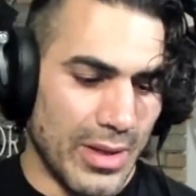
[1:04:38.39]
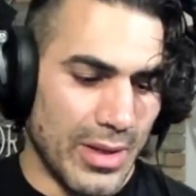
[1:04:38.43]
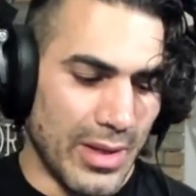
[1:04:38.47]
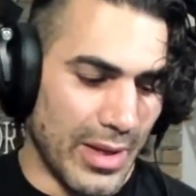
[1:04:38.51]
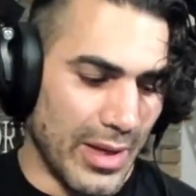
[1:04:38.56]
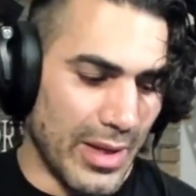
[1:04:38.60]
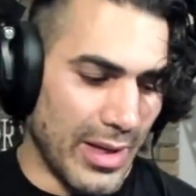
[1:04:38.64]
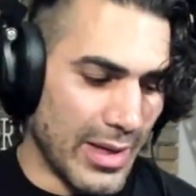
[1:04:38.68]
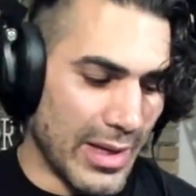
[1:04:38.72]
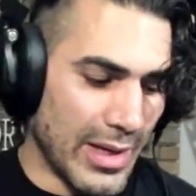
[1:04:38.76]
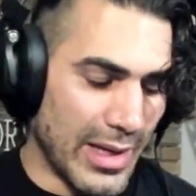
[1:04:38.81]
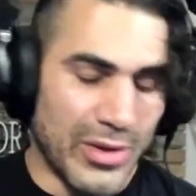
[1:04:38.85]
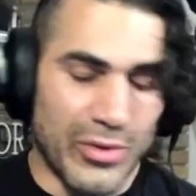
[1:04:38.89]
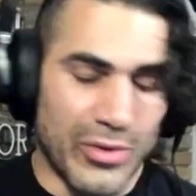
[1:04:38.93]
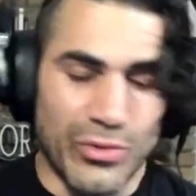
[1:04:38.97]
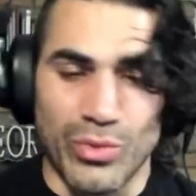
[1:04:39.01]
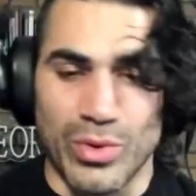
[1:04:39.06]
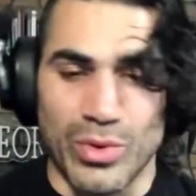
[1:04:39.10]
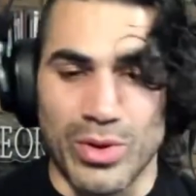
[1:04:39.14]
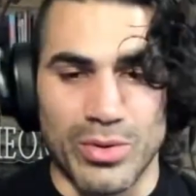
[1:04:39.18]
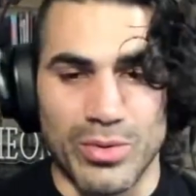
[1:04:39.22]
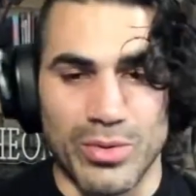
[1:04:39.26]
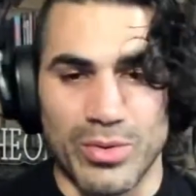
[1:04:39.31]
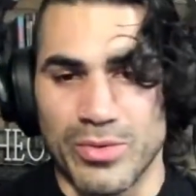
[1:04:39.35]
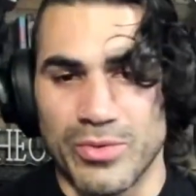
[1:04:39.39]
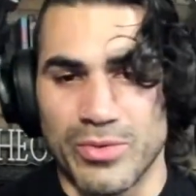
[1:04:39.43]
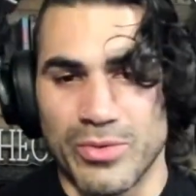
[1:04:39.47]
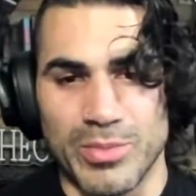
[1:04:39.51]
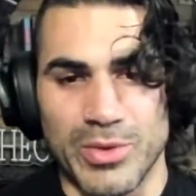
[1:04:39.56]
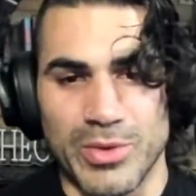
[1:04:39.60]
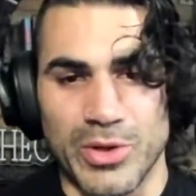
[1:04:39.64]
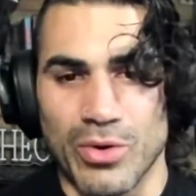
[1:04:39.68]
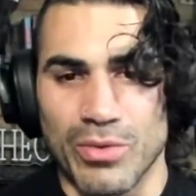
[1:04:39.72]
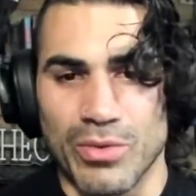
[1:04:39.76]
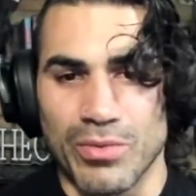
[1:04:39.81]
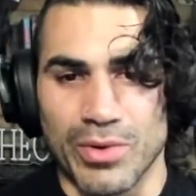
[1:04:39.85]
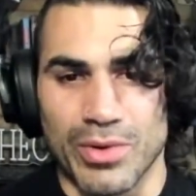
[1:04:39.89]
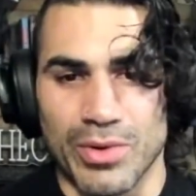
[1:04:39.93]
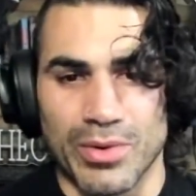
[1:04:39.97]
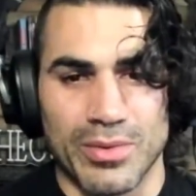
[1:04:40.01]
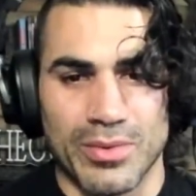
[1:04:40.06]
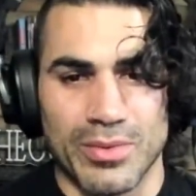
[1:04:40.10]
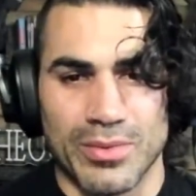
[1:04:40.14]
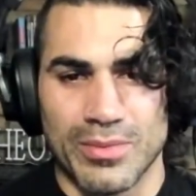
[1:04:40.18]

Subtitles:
and I just wanted it to be over.